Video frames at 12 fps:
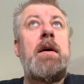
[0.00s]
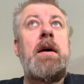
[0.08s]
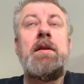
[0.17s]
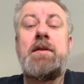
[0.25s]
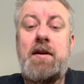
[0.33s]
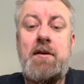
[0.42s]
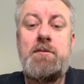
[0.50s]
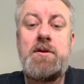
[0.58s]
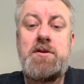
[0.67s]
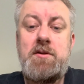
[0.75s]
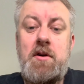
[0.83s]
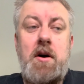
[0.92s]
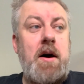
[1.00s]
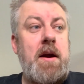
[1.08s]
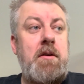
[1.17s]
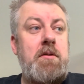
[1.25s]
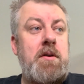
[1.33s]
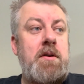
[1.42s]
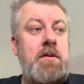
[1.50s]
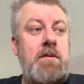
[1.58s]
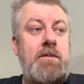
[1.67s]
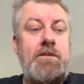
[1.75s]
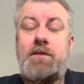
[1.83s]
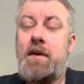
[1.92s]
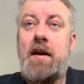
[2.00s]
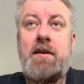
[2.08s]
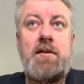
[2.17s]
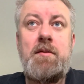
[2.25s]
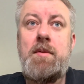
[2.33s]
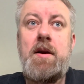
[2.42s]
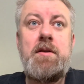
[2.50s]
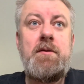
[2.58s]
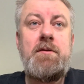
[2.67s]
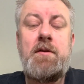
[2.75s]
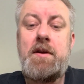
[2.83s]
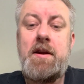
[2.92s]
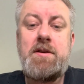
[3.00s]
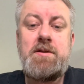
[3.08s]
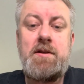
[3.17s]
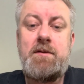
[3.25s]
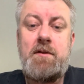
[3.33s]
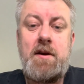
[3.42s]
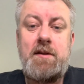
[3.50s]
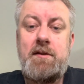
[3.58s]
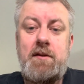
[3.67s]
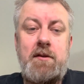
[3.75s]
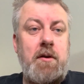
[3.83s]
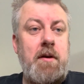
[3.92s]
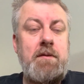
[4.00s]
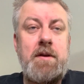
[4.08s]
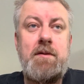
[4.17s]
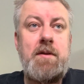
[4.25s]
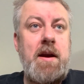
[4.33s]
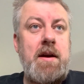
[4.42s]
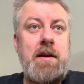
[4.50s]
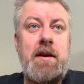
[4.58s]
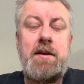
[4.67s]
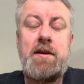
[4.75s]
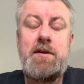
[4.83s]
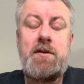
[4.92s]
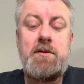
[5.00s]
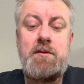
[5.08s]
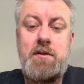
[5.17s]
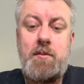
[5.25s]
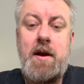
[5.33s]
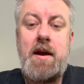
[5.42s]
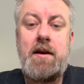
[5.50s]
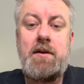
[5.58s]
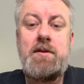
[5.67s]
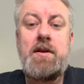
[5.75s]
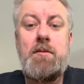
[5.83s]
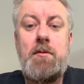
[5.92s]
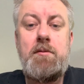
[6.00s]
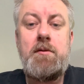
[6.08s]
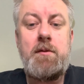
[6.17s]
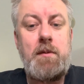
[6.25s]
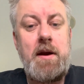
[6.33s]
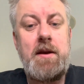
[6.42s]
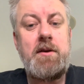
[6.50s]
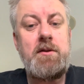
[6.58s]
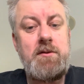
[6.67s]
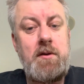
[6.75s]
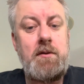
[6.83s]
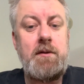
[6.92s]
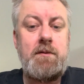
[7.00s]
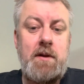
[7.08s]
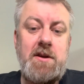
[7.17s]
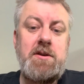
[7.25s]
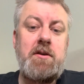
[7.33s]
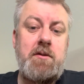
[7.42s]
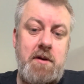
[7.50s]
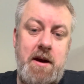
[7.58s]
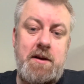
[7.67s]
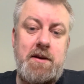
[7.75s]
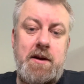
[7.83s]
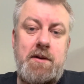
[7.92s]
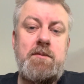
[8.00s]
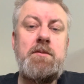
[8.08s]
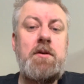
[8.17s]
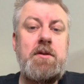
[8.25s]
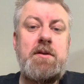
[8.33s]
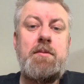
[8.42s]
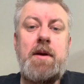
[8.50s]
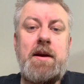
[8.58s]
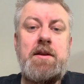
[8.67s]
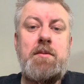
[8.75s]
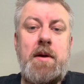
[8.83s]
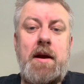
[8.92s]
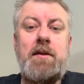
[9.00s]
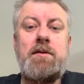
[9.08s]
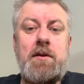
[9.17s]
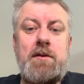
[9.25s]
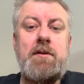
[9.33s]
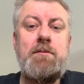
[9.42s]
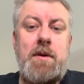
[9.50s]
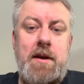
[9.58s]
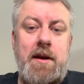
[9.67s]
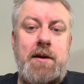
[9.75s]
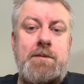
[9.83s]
And the government should hire X amount of financial advisors who have never had anything to do with the bank to come up with a way to control inflation correctly, not to make the banks lots of money.